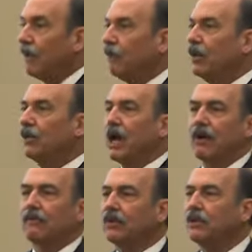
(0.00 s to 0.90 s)
We're
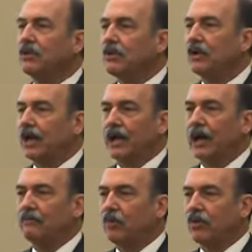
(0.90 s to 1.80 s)
not really good on
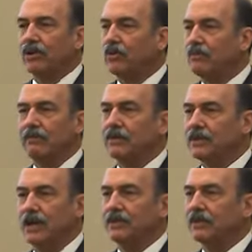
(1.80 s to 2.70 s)
onboarding new members
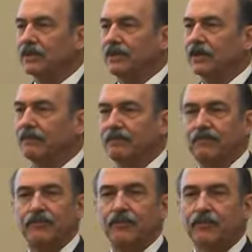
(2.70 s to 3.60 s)
onto the team.
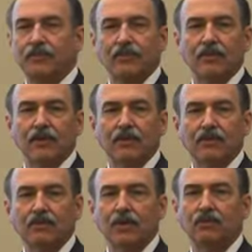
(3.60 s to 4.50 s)

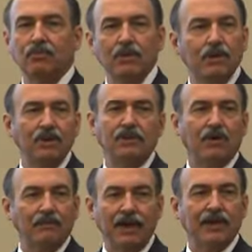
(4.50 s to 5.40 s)
We really
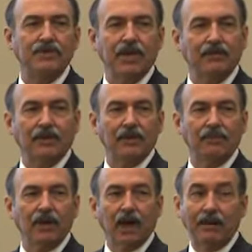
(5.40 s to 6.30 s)
don't manage that very
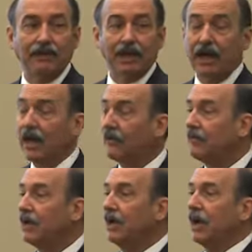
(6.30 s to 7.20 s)
well. I have
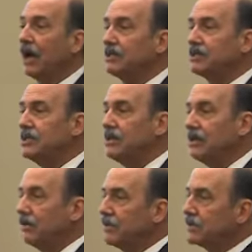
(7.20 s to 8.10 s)
a
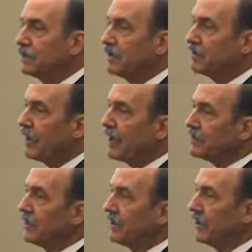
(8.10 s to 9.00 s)
CEO this
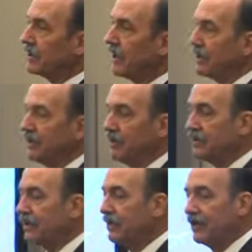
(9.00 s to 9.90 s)
past week when I talked to him, he
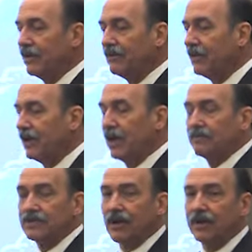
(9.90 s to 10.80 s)
said,
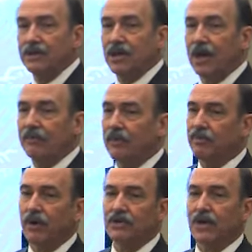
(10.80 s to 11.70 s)
I'm sorry, John, we
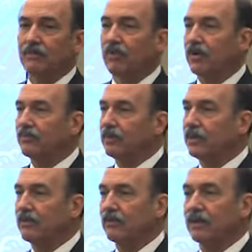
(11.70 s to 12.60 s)
brought you on board. We
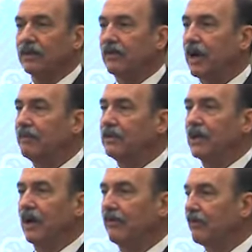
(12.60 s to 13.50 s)
did a really crappy
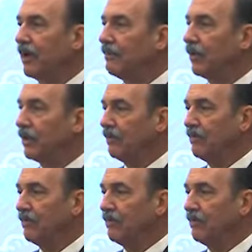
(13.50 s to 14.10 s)
job of onboarding you.